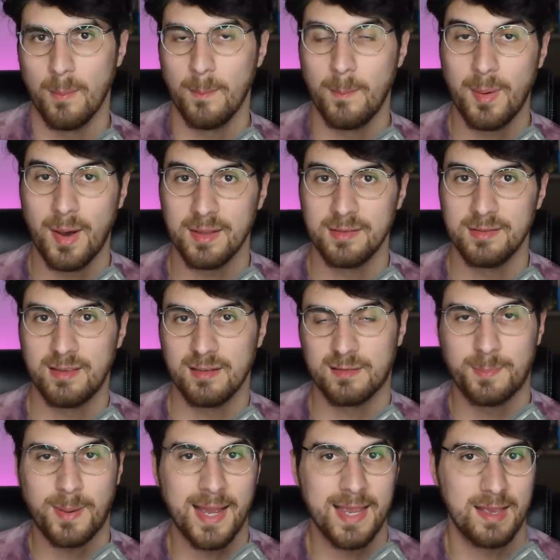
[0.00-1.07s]
But
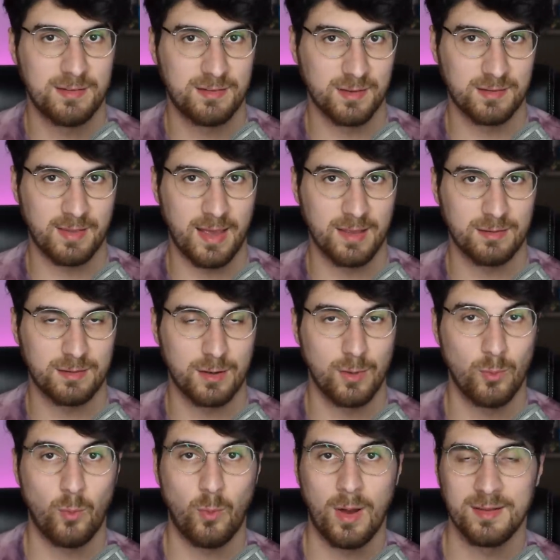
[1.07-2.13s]
despite his success,
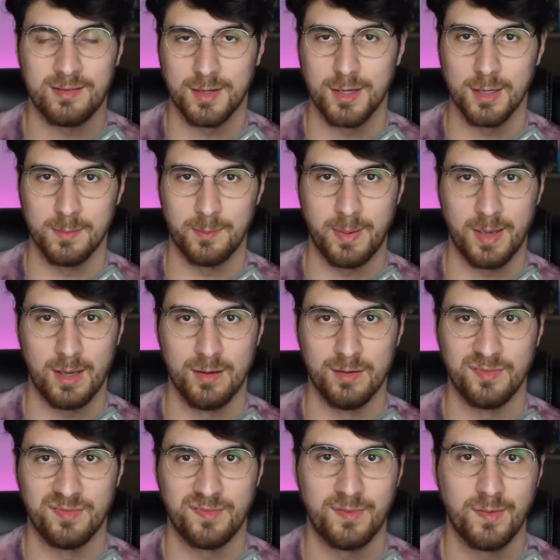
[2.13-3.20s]
there was a good bit
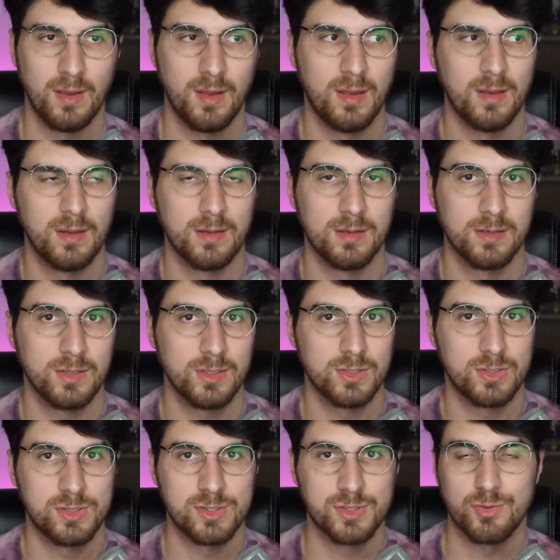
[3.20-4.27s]
of
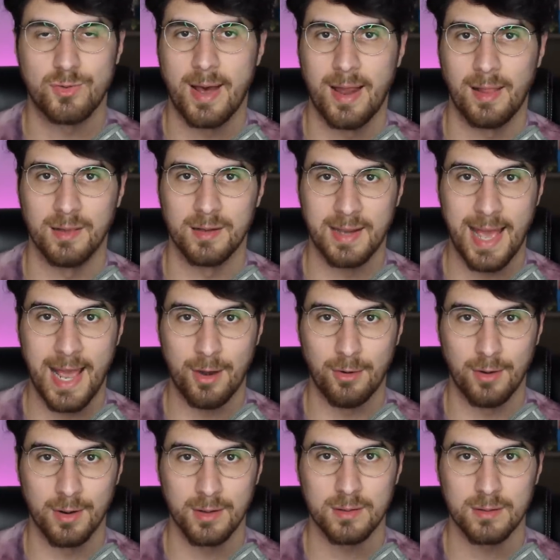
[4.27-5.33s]
trial and
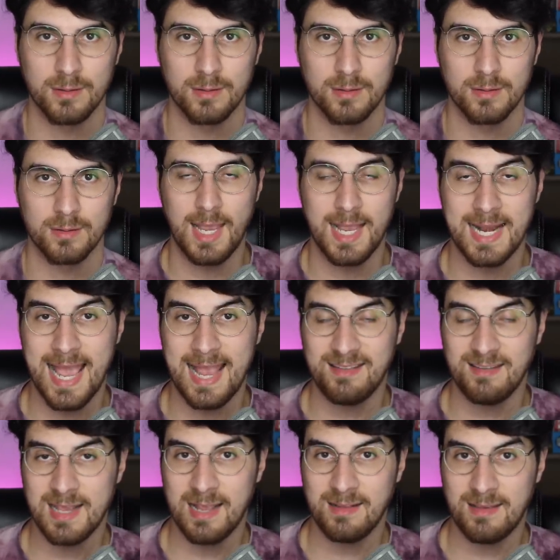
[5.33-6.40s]
error. In
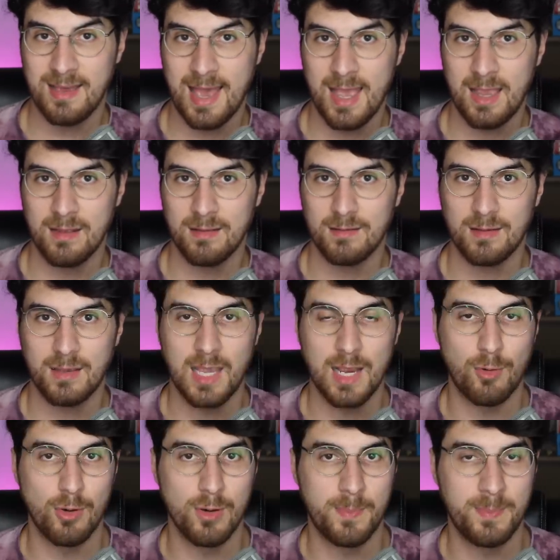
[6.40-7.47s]
1888, he
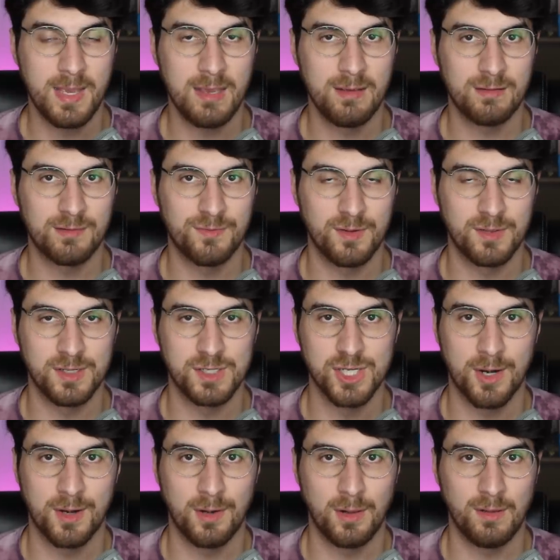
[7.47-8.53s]
wrote a piece for the
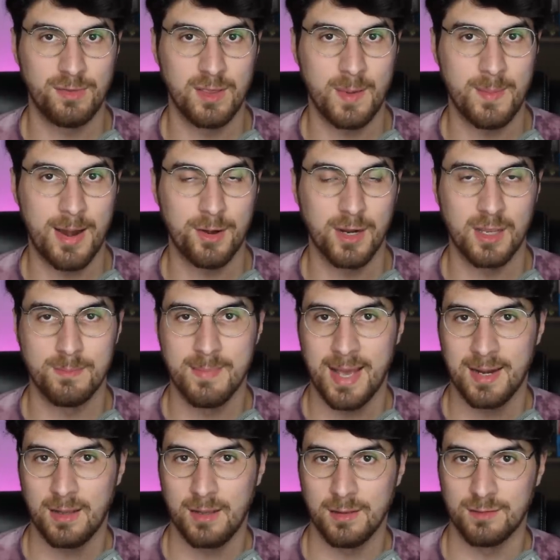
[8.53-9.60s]
Journal of the American
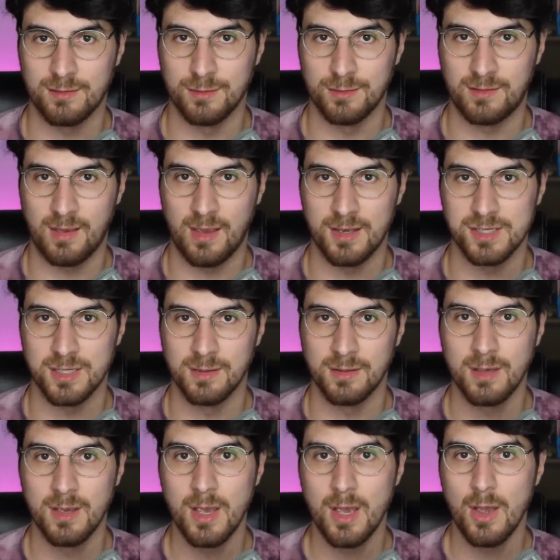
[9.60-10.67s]
Medical Association
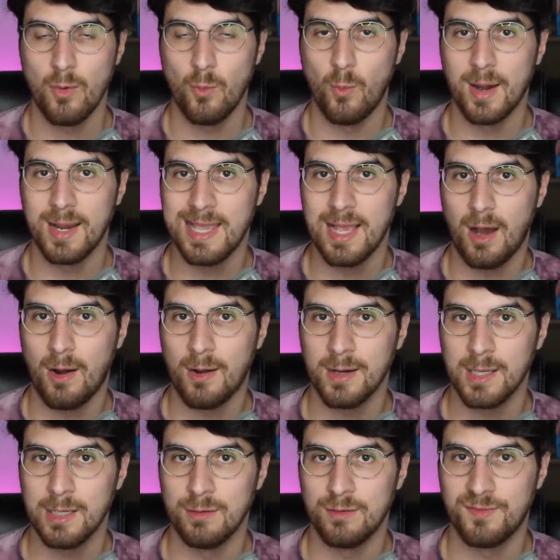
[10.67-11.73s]
where he
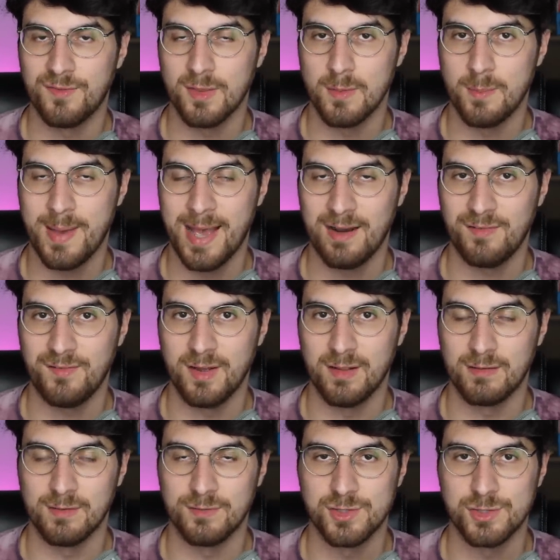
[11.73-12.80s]
argued for the
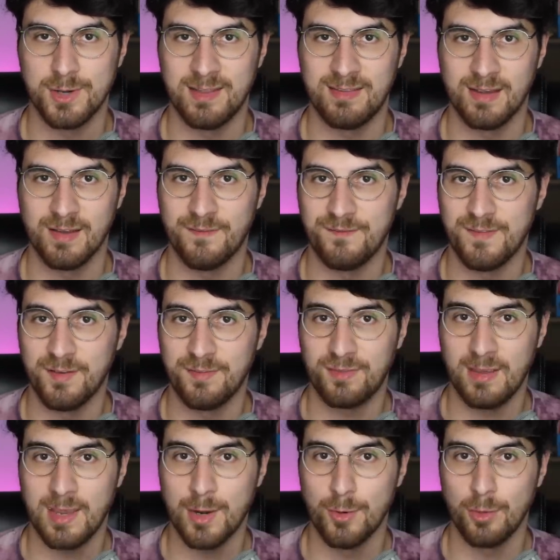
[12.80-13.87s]
benefits of treating a
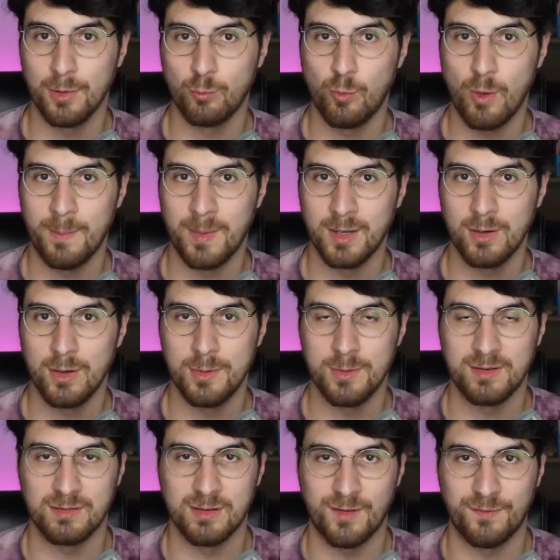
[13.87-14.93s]
50-year-old woman who
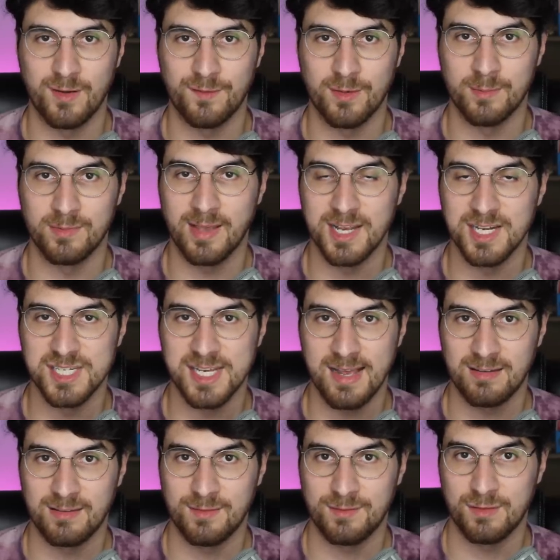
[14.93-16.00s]
was suffering from
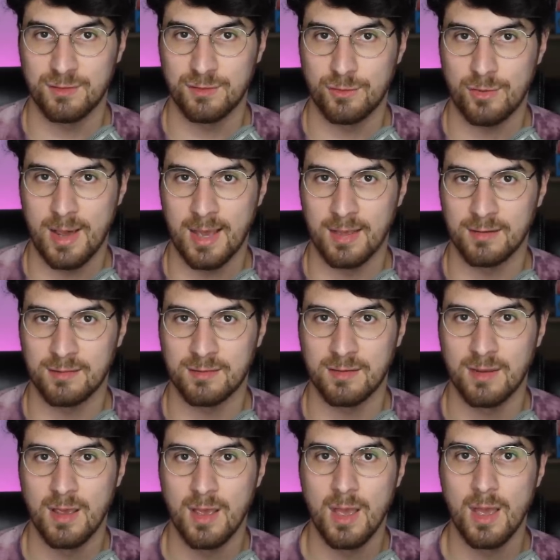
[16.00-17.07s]
digestive distress
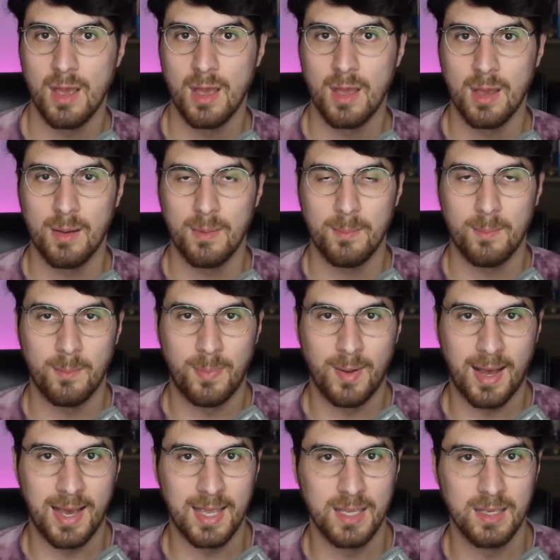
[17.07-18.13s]

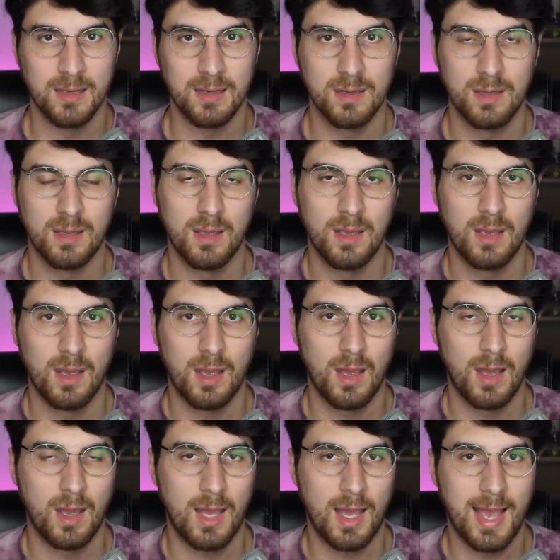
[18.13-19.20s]
by
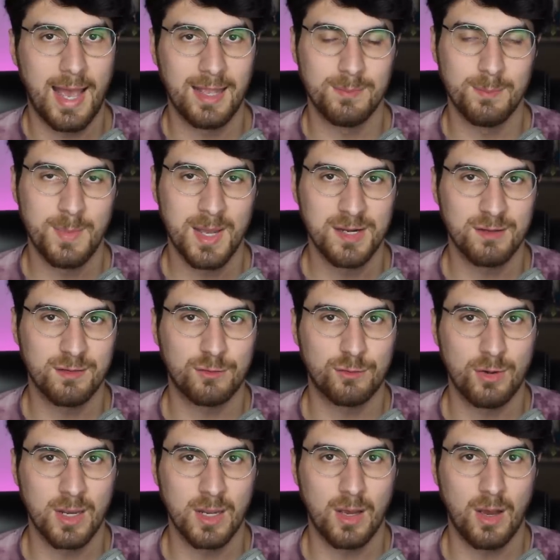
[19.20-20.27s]

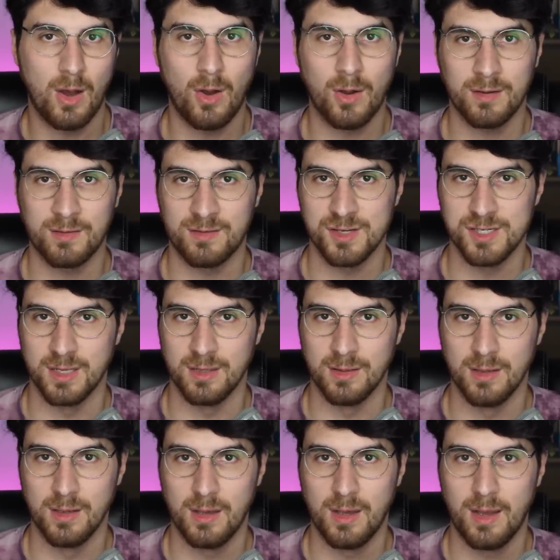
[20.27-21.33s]
administering
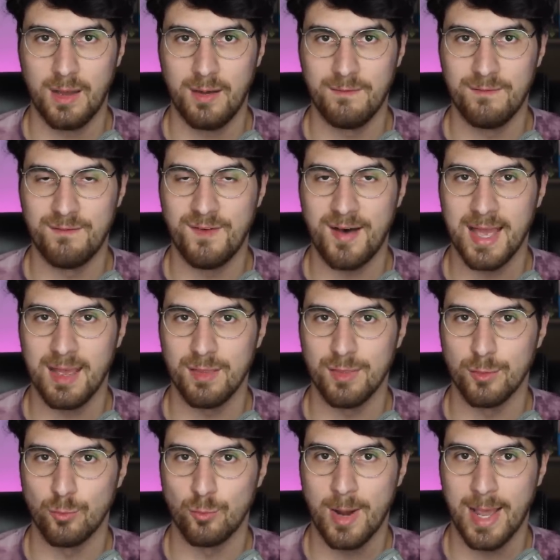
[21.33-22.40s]
oxygen via
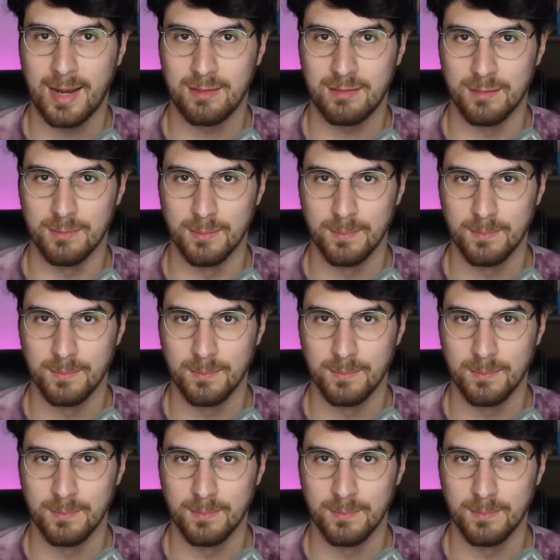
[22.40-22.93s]
the rectum.